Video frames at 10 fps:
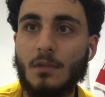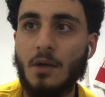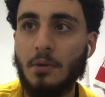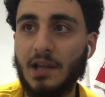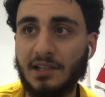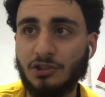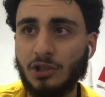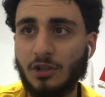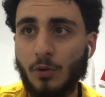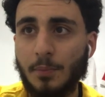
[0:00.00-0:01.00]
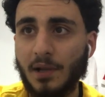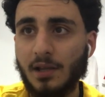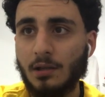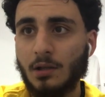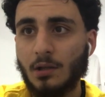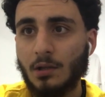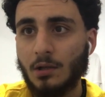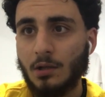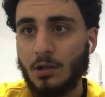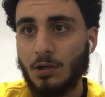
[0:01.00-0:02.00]
But yeah, let's look at the replay.
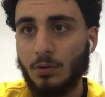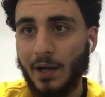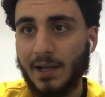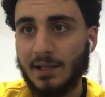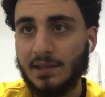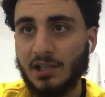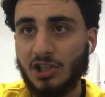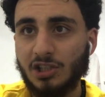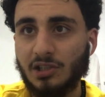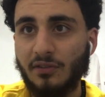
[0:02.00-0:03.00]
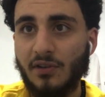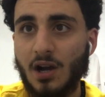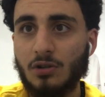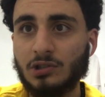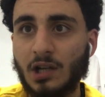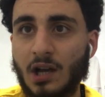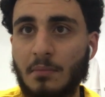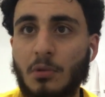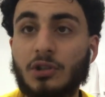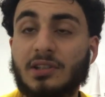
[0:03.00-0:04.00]
Rakitic, fouls,
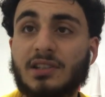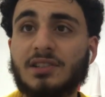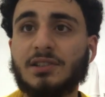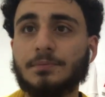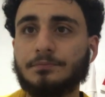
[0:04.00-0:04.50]
Mertens.